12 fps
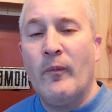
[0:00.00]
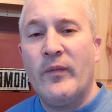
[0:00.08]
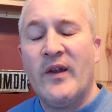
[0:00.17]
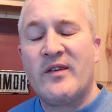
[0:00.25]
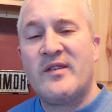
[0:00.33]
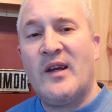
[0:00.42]

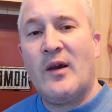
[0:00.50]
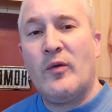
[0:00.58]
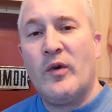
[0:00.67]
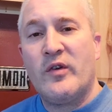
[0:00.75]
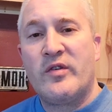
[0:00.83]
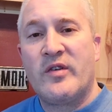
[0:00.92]
this set
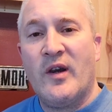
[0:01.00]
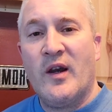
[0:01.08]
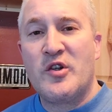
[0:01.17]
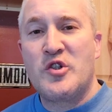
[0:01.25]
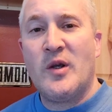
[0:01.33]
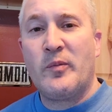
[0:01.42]
was
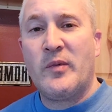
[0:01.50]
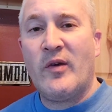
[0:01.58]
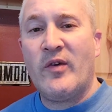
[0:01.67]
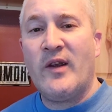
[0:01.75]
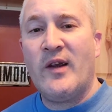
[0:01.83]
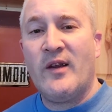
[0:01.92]
shipped
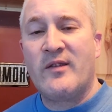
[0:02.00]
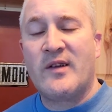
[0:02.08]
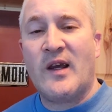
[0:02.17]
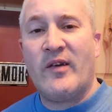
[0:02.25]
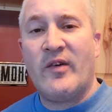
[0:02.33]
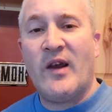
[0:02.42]
everything. It's
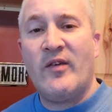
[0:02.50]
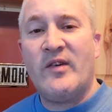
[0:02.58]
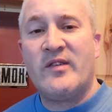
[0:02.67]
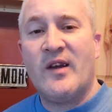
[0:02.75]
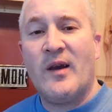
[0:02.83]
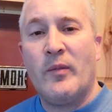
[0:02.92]
kind of a heavy
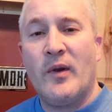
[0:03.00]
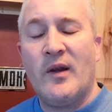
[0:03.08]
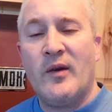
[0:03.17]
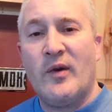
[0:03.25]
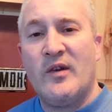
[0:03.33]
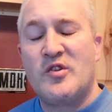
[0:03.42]
set, but
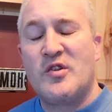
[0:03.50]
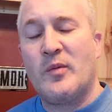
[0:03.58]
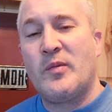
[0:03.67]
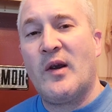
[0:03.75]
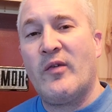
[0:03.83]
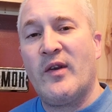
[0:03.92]
anyways,
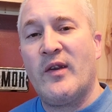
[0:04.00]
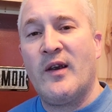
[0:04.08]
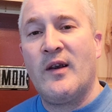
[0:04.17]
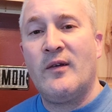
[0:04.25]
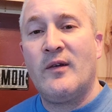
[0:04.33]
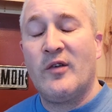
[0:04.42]
shipped
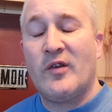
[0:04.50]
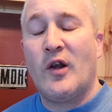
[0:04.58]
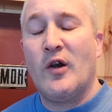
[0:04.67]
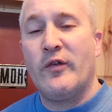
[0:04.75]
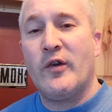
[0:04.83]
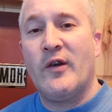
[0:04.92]
everything. It was
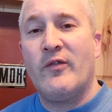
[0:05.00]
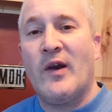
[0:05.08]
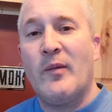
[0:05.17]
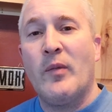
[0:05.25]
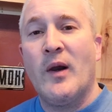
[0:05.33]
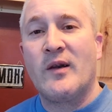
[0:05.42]

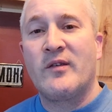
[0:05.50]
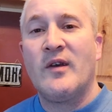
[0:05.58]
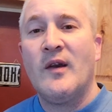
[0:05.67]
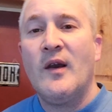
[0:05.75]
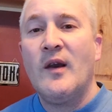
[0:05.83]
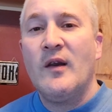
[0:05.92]
$135.
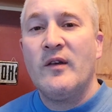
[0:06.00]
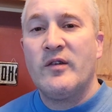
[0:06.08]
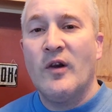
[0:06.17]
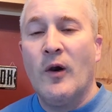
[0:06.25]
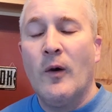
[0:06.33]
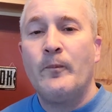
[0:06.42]

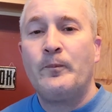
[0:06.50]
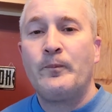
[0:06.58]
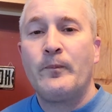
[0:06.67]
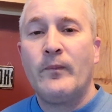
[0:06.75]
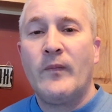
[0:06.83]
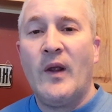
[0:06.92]
So
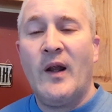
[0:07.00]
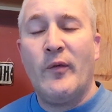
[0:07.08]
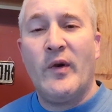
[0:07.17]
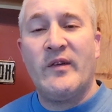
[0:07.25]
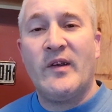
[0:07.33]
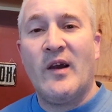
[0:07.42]

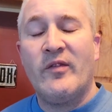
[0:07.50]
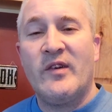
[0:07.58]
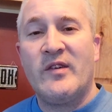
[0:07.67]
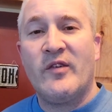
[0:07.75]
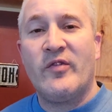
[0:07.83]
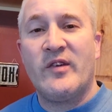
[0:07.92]
anyways,
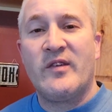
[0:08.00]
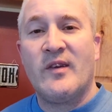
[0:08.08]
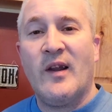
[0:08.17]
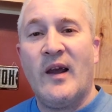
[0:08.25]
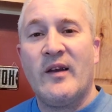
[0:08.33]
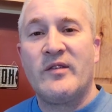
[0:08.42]
obviously if it's
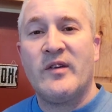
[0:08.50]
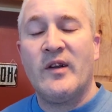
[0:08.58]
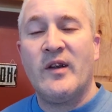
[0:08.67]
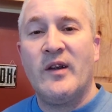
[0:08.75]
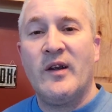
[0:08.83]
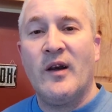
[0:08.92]
lasted
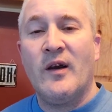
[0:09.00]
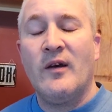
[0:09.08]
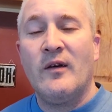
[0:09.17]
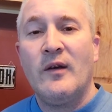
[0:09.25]
a